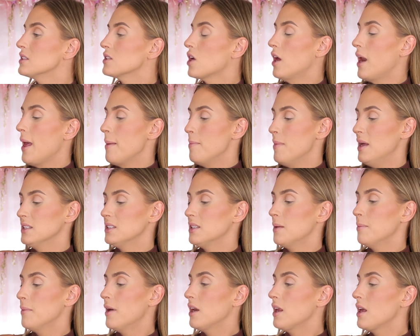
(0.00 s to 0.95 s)
is called I Met
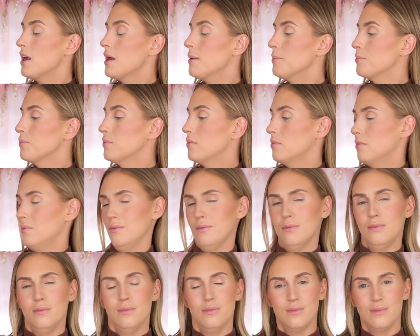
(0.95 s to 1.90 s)
Somebody.
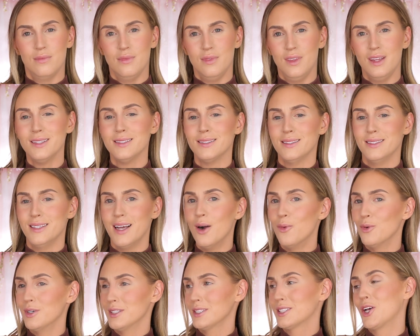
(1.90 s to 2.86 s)
That is
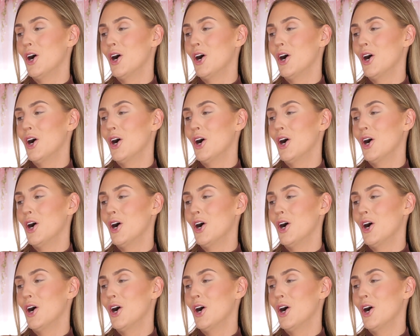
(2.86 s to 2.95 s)
not what it's